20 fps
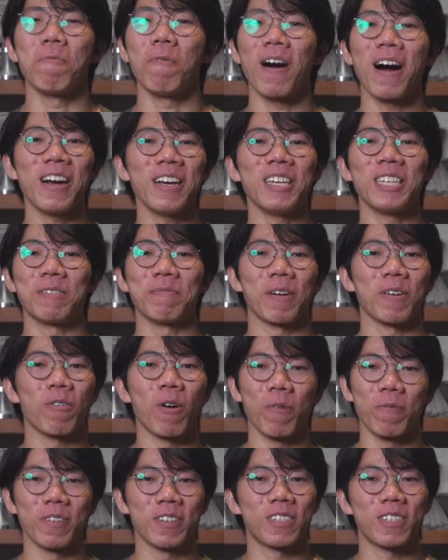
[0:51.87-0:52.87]
why is my
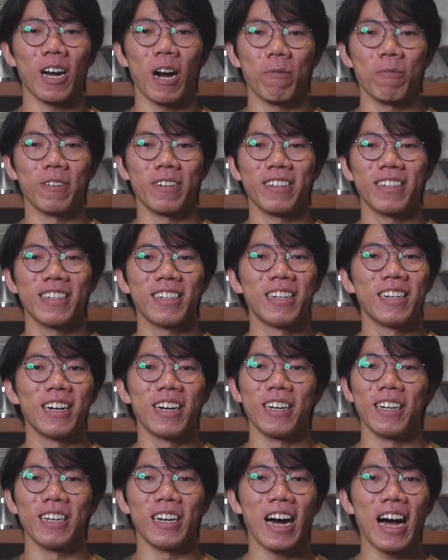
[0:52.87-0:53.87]
coffee sour?
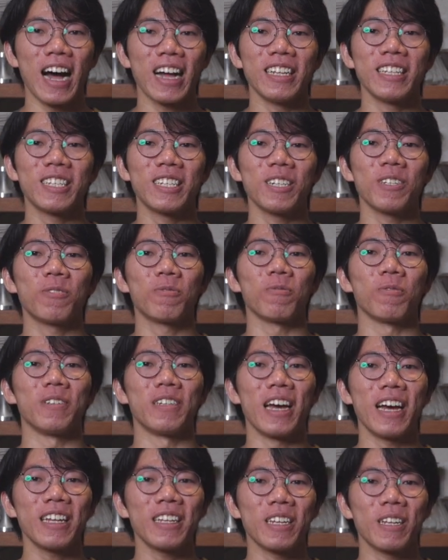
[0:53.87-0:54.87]
The answer to
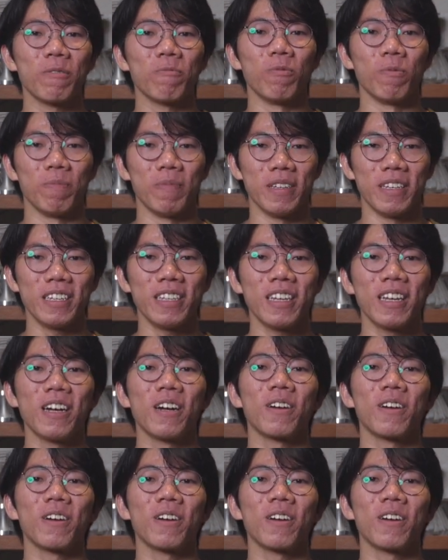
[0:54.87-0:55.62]
that would be,